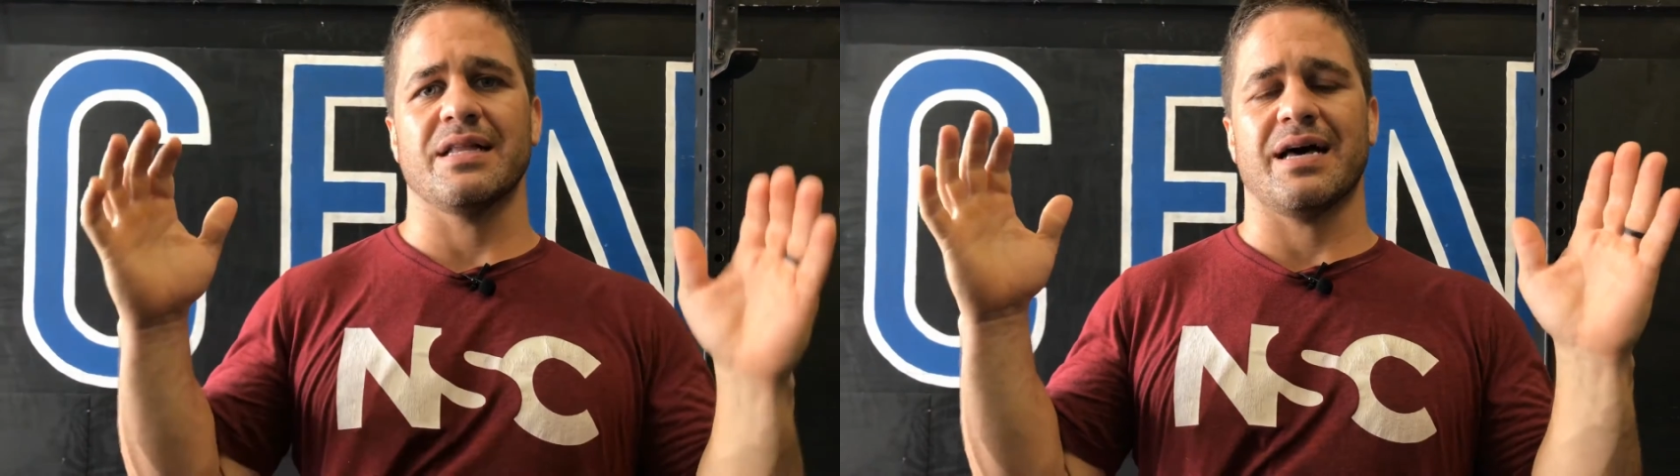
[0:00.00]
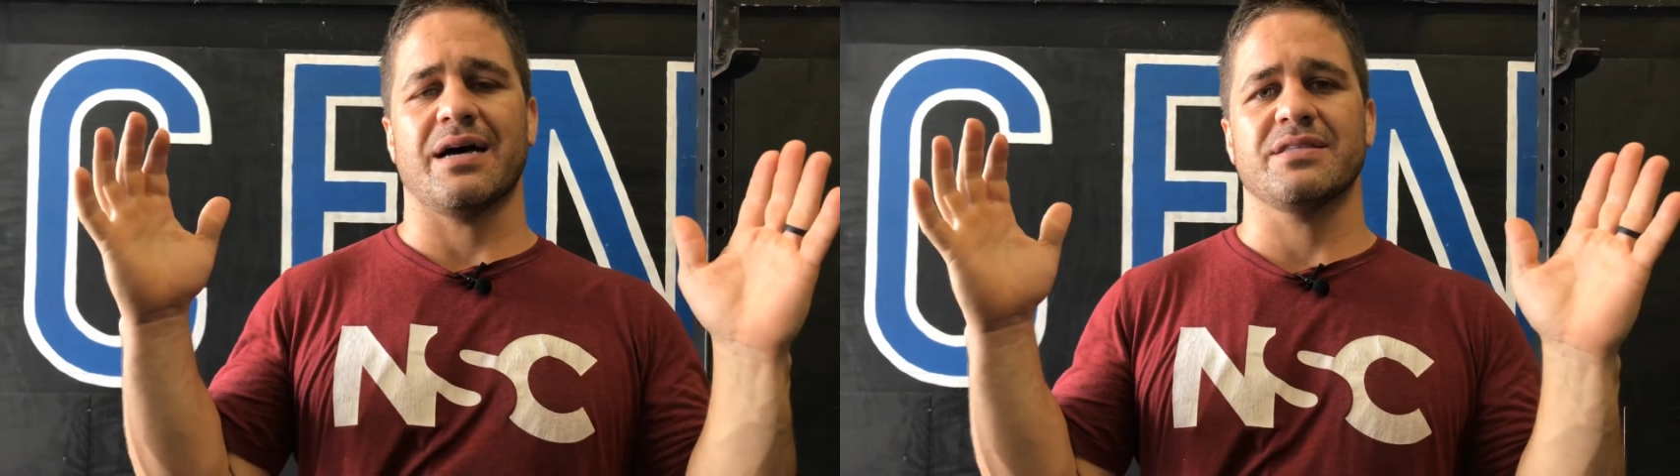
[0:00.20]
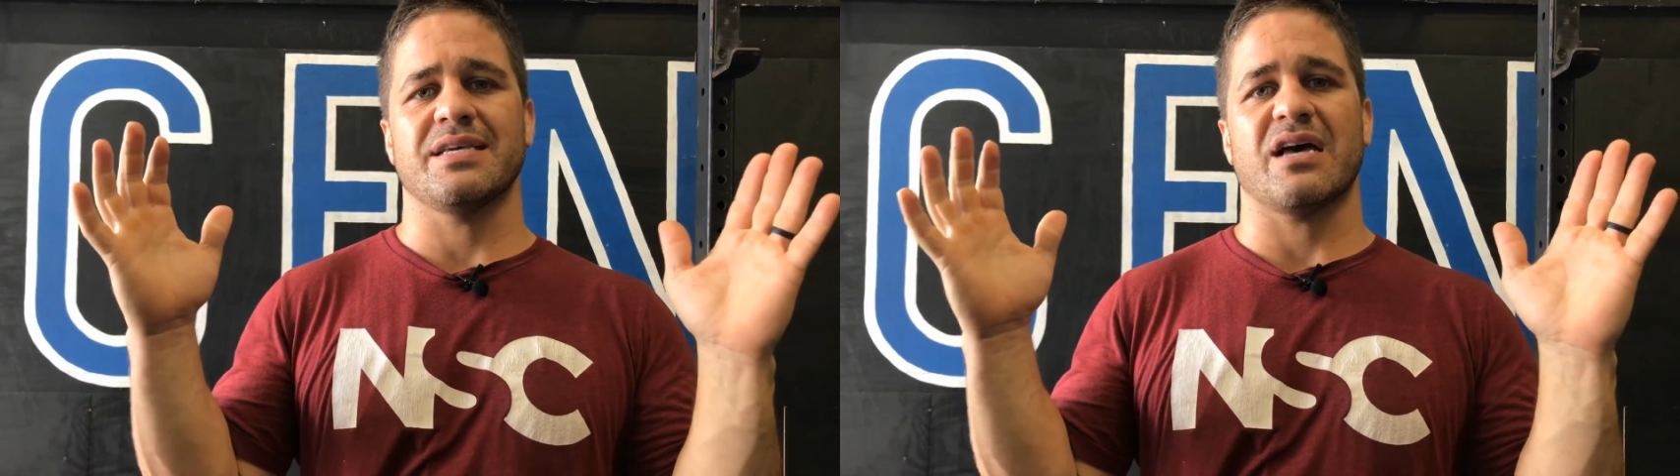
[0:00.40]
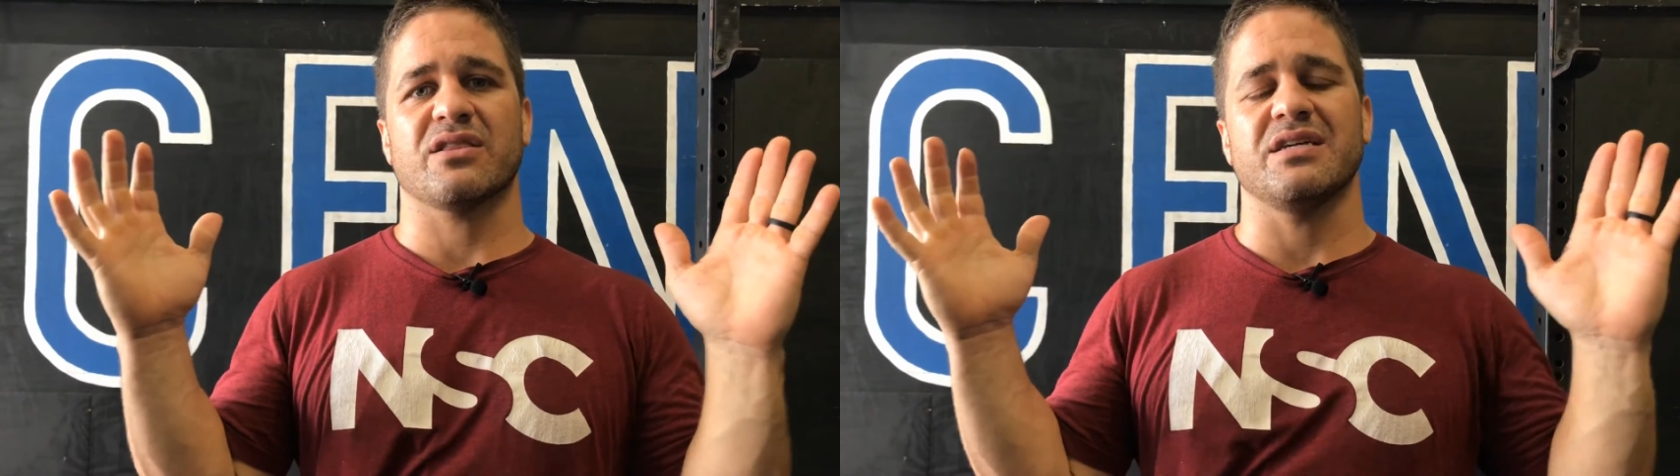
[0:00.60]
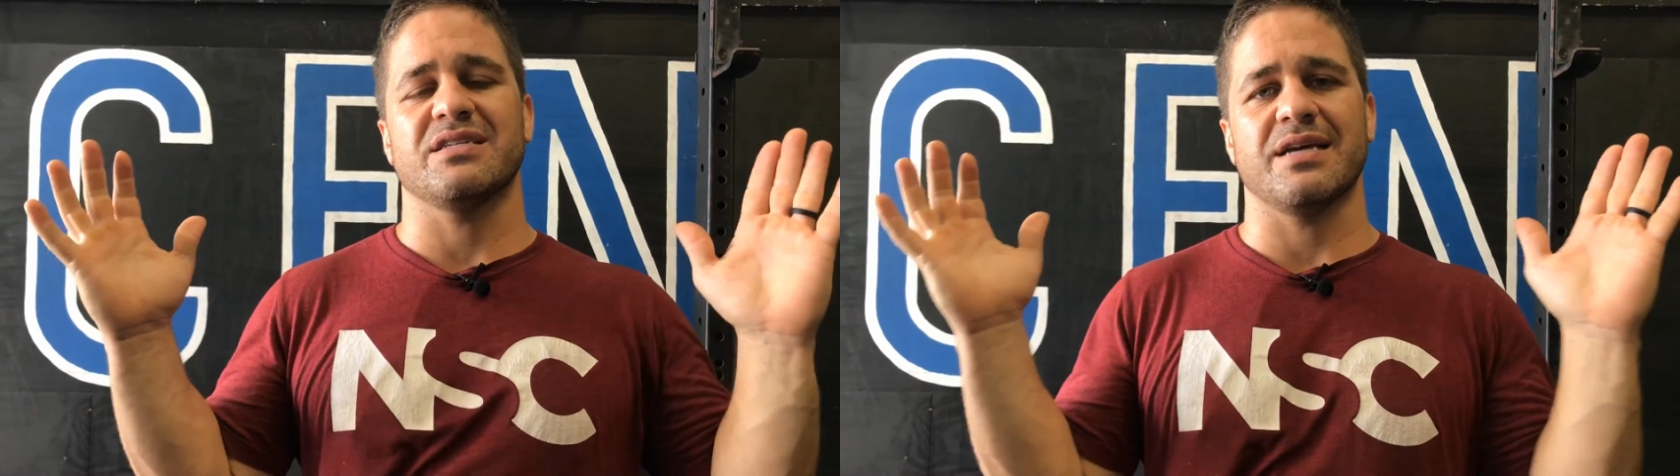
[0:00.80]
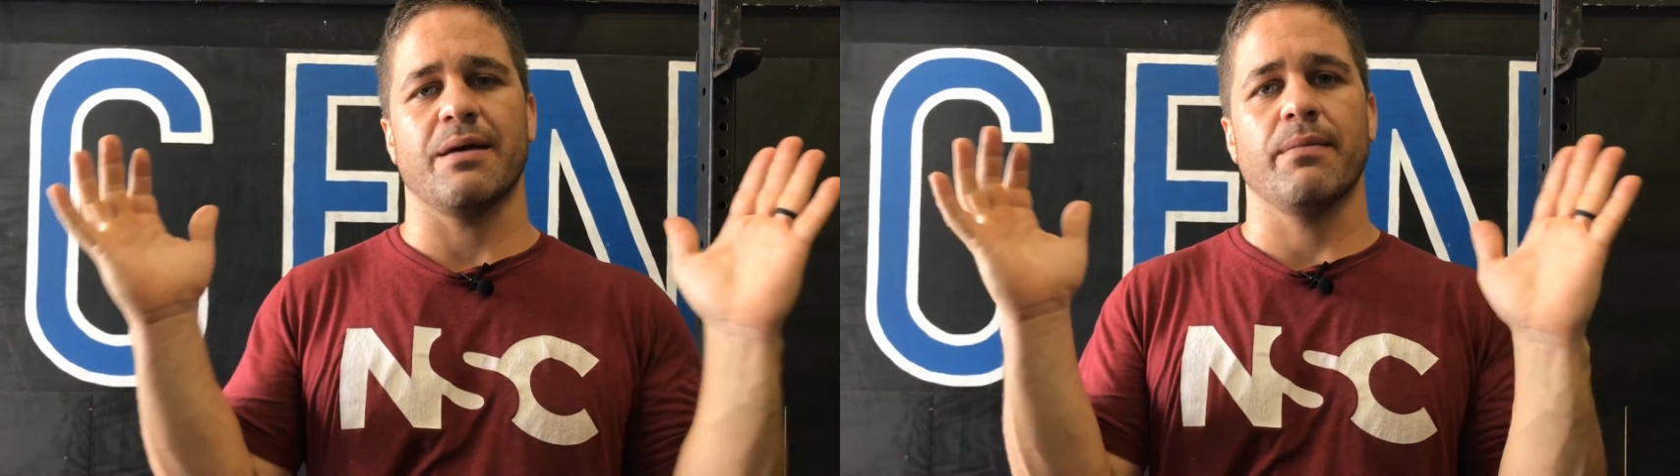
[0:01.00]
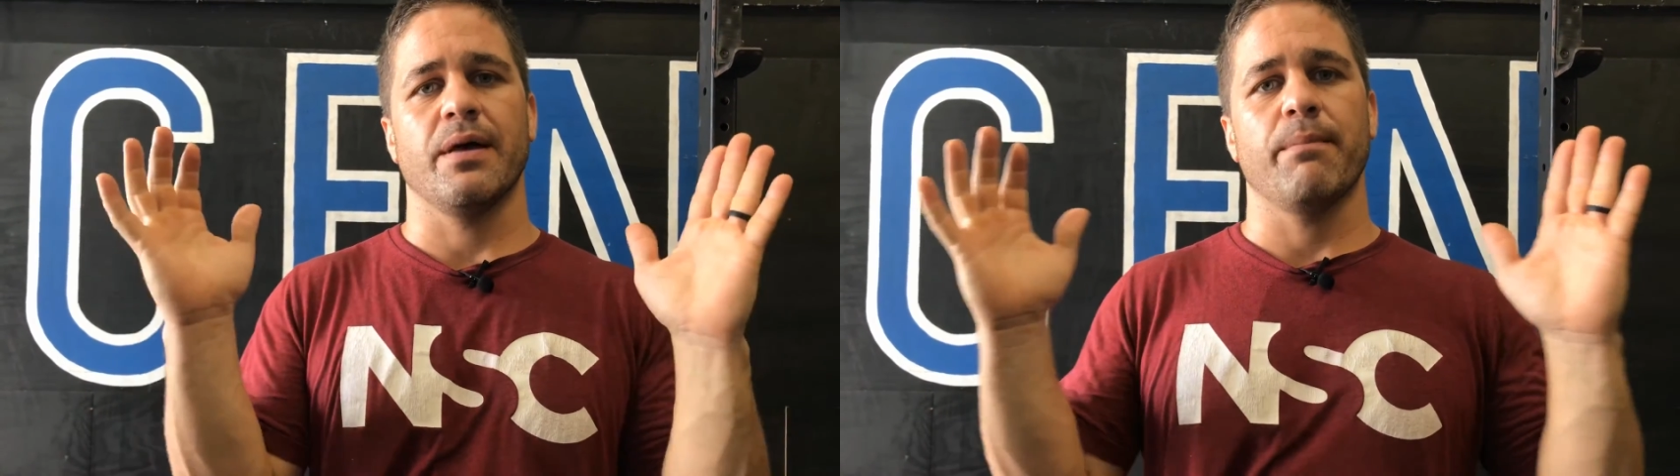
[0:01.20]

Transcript: allows the athlete to get